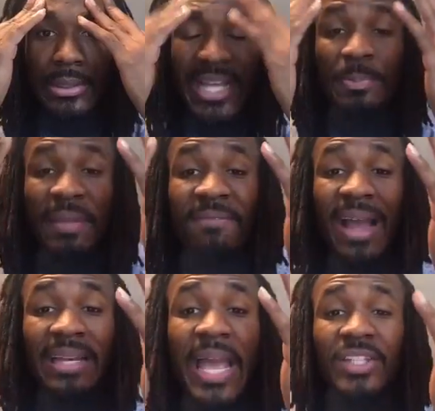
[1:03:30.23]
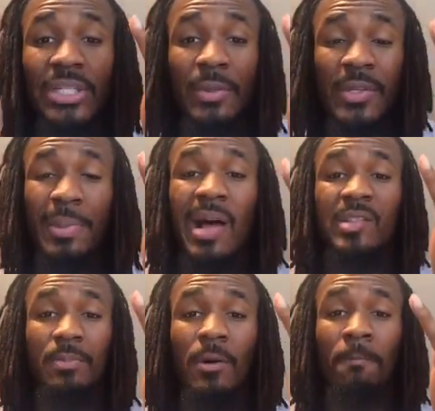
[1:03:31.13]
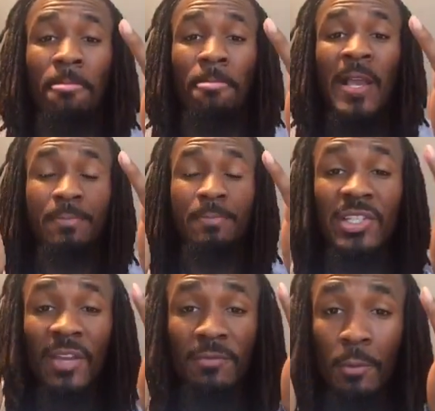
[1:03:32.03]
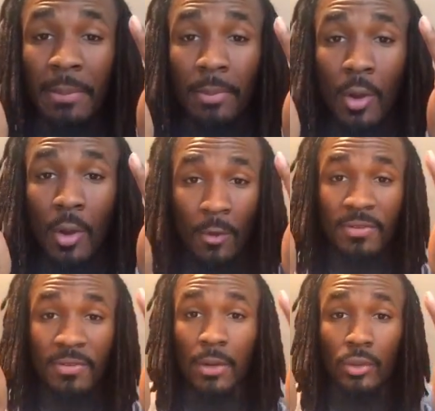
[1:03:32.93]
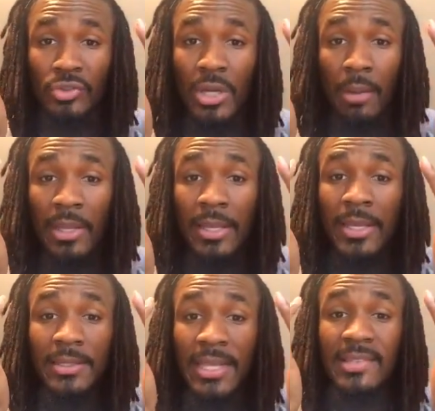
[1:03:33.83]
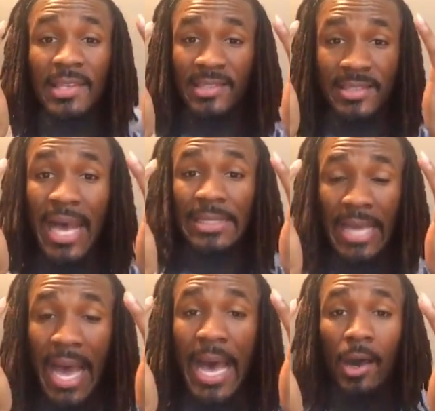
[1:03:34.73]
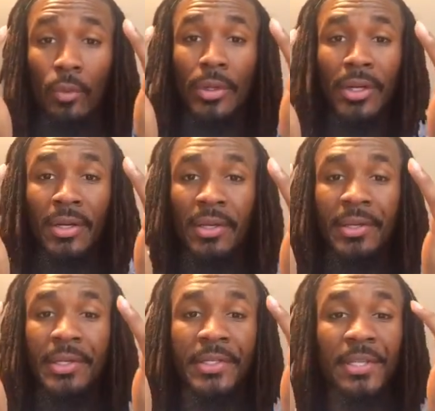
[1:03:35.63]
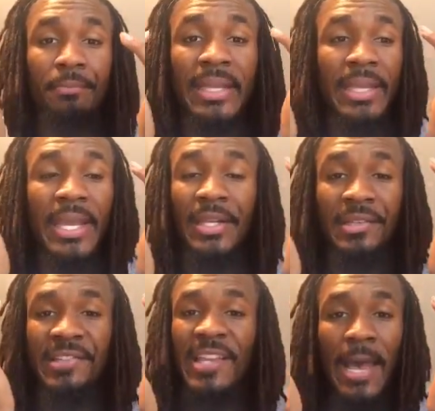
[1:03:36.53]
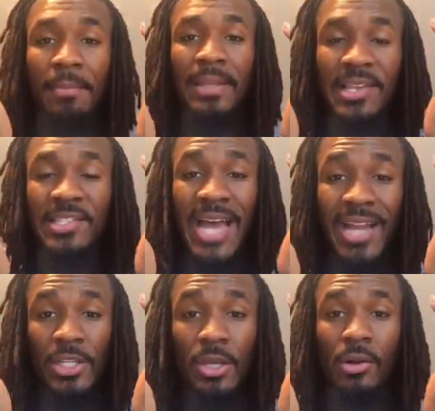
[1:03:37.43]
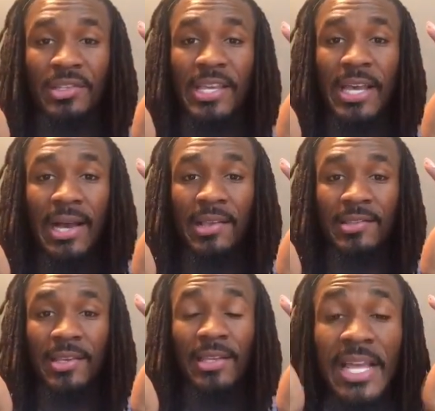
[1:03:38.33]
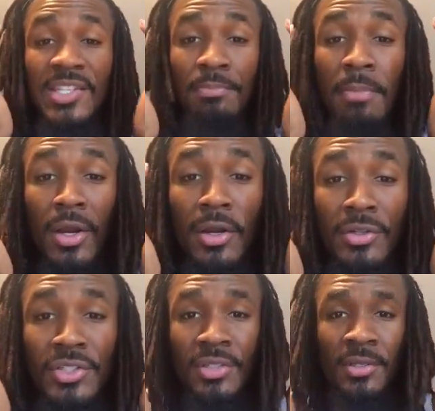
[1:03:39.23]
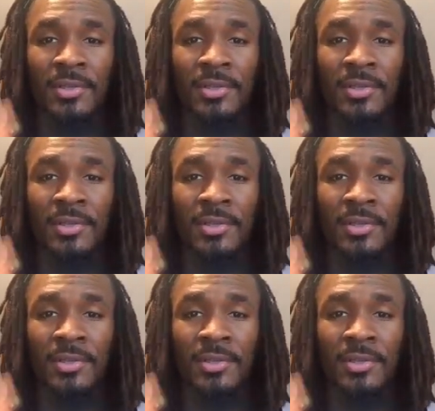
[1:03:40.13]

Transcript: let's be financially responsible, especially if you people gonna vote for Donald Trump. This is not the hour to be in an assignment that's not yours, guys. Let's merge.